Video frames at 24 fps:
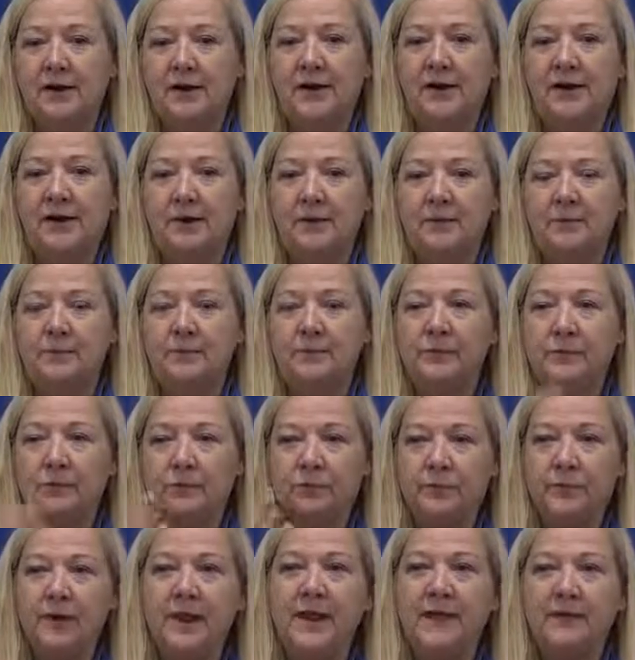
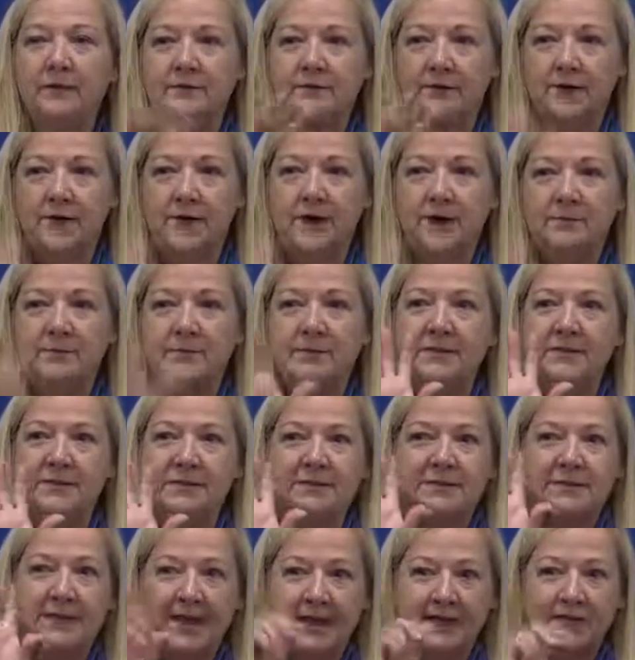round up, and
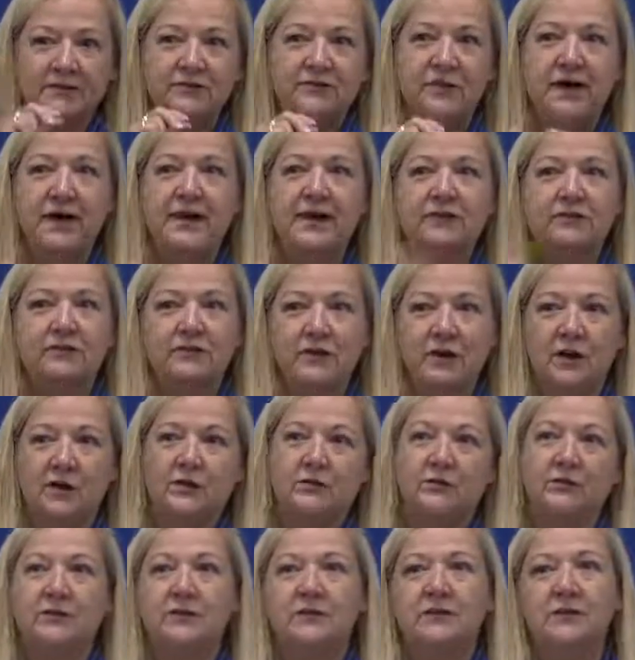then that change
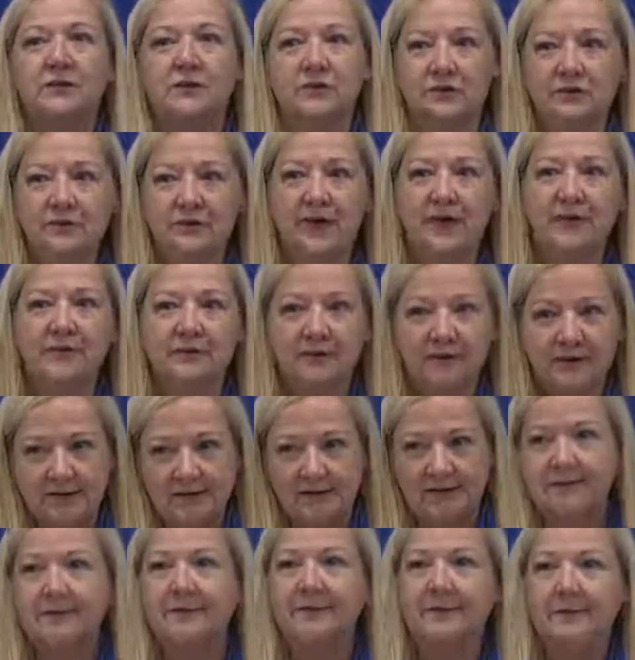goes into your
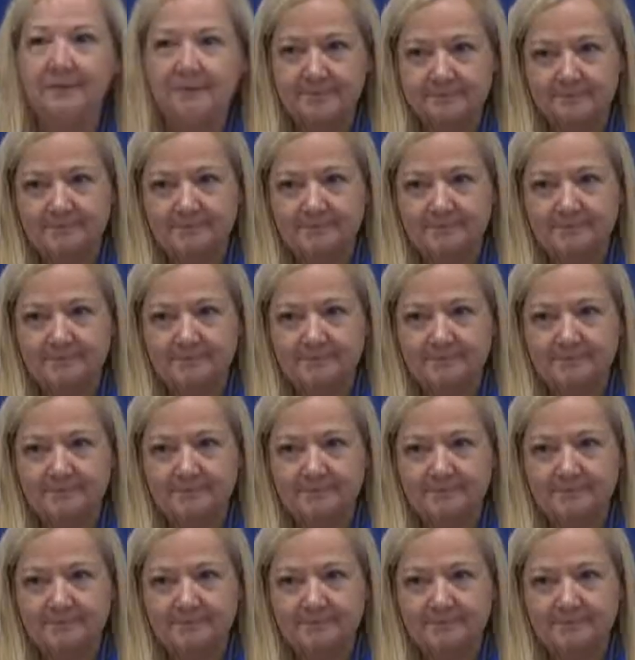savings.